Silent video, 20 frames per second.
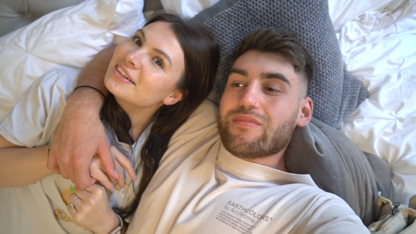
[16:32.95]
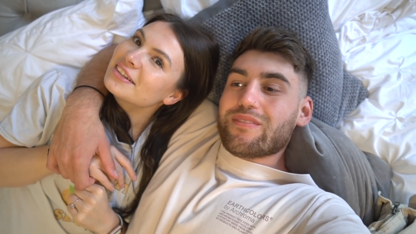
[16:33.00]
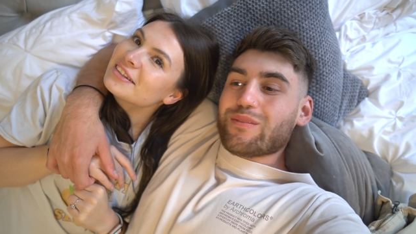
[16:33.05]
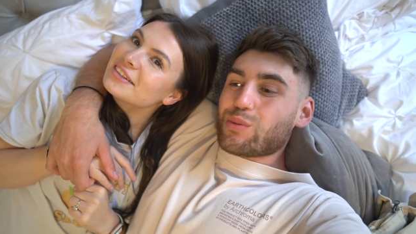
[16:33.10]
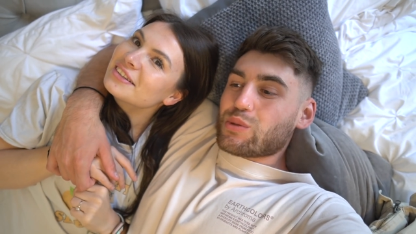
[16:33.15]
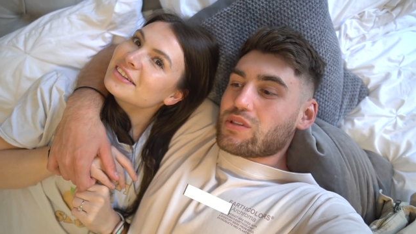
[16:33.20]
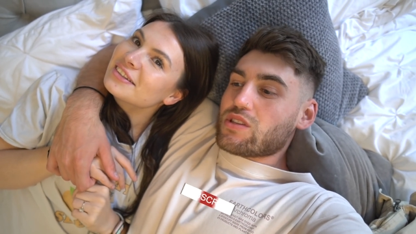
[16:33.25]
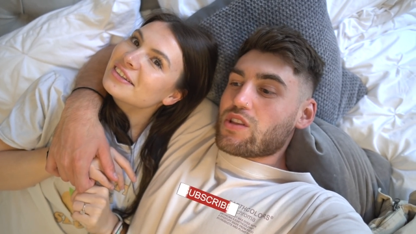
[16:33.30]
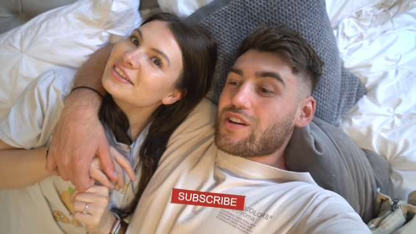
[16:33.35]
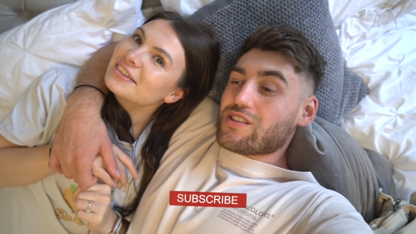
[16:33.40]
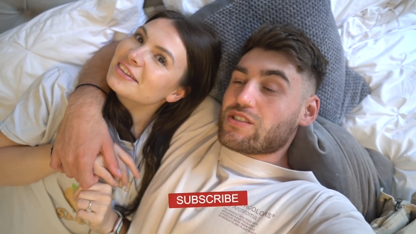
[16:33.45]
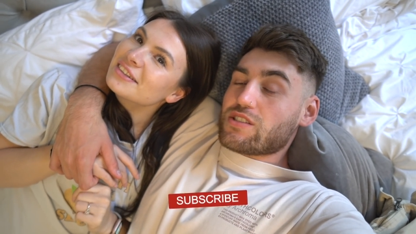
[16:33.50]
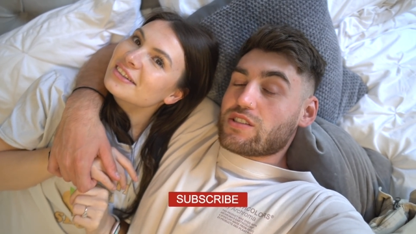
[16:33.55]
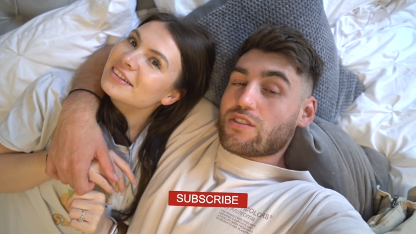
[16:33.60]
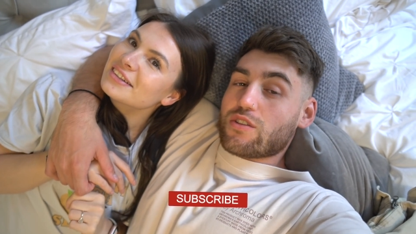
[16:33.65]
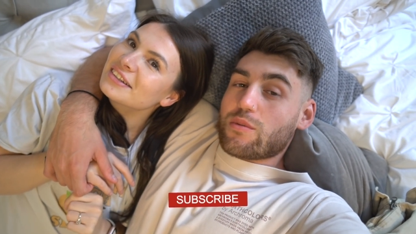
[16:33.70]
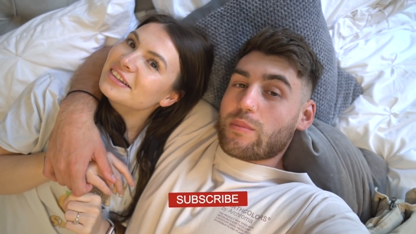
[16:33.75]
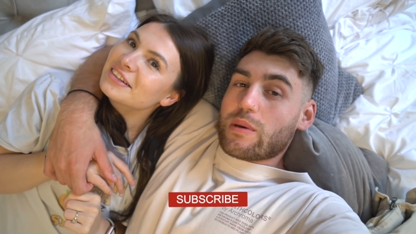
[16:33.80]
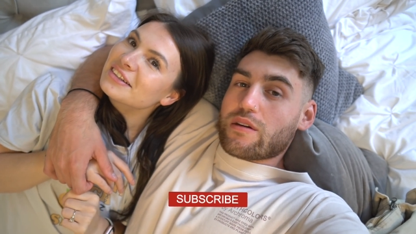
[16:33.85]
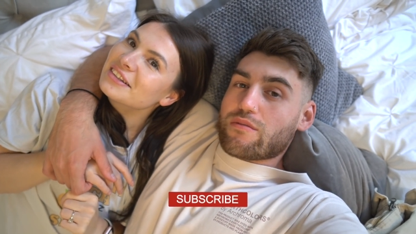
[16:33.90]
Speaker 1: It was nice to
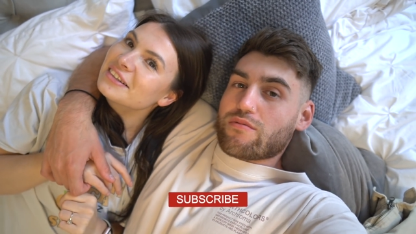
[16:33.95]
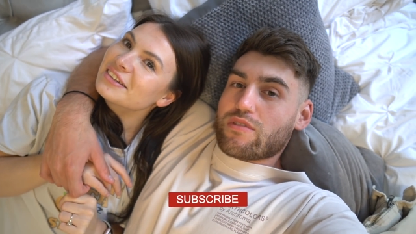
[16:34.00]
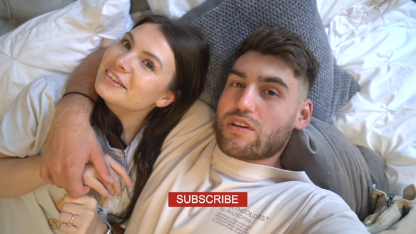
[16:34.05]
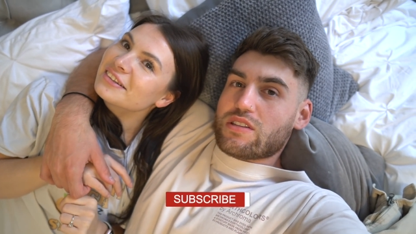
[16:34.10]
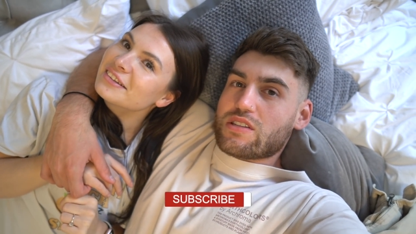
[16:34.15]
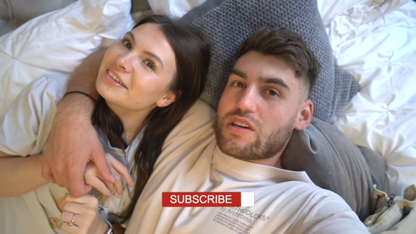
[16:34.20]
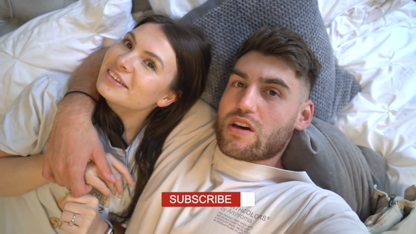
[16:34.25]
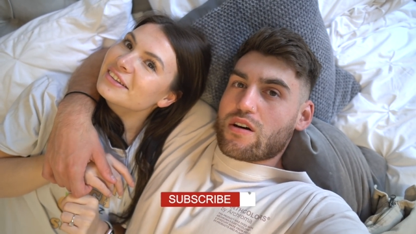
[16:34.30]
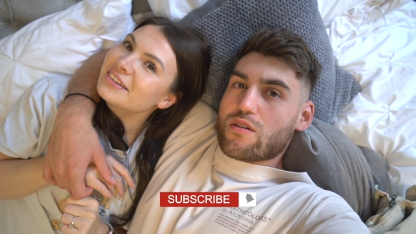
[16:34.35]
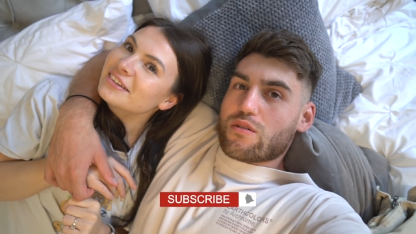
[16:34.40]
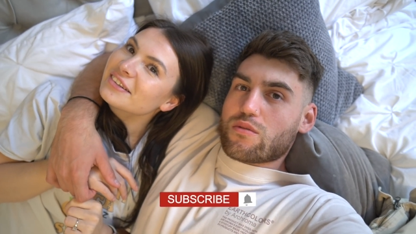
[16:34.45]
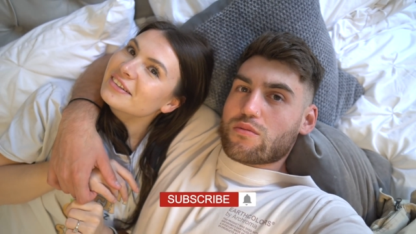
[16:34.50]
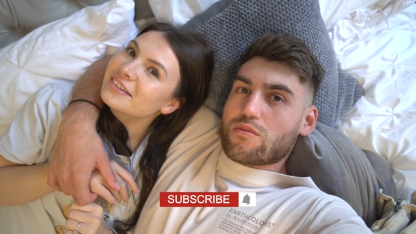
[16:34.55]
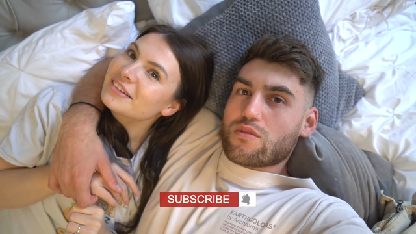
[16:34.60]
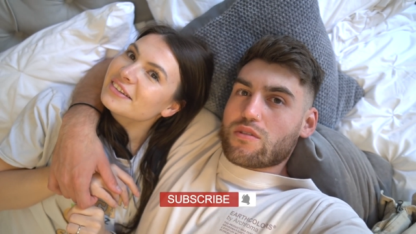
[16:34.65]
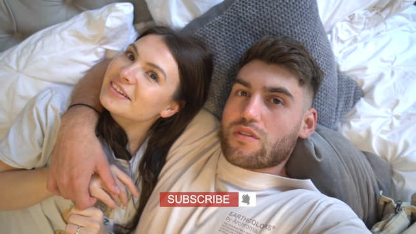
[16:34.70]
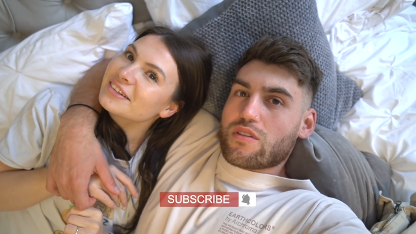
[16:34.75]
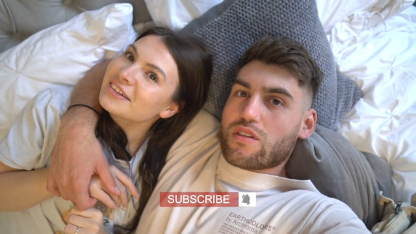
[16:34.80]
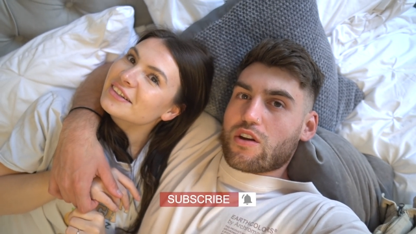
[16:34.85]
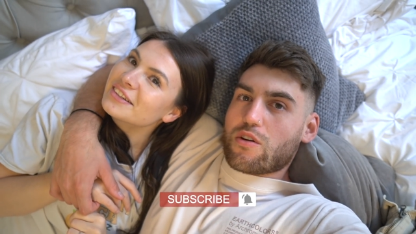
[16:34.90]
do a bit of retail
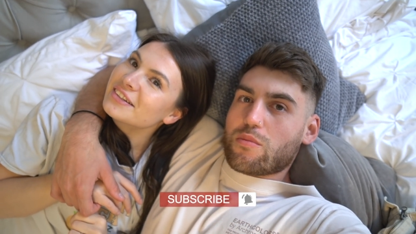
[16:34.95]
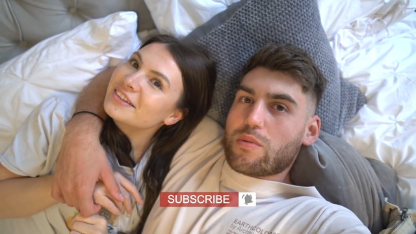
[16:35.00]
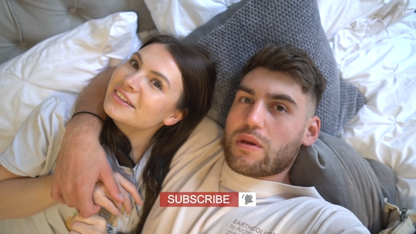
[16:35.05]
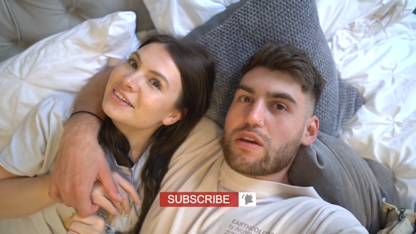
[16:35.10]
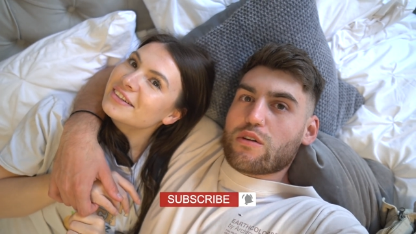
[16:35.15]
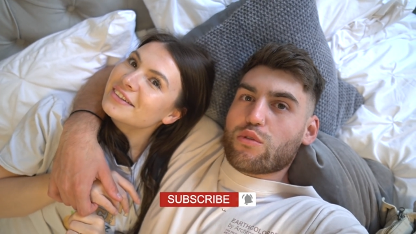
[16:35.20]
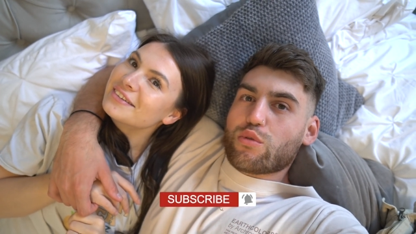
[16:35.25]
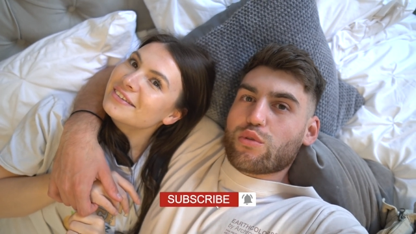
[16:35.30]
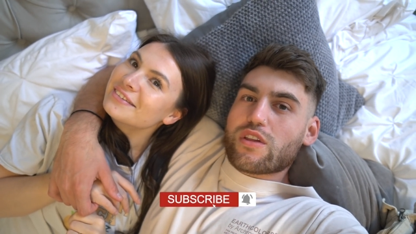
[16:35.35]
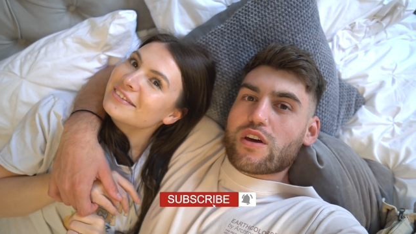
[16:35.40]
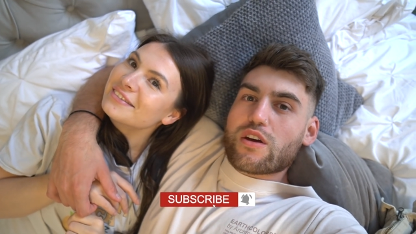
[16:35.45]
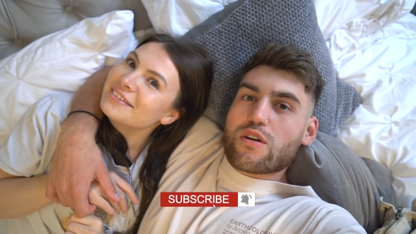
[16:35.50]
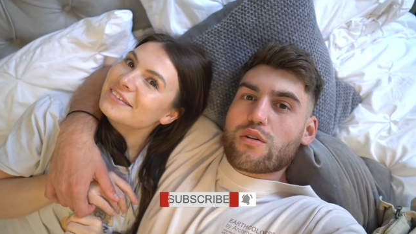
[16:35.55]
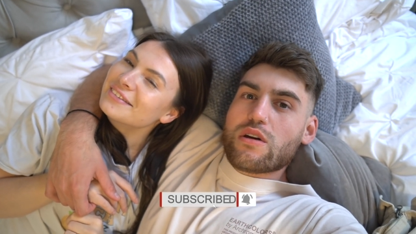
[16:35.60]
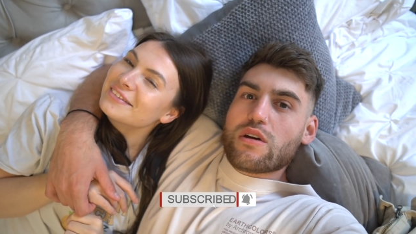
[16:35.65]
therapy. Although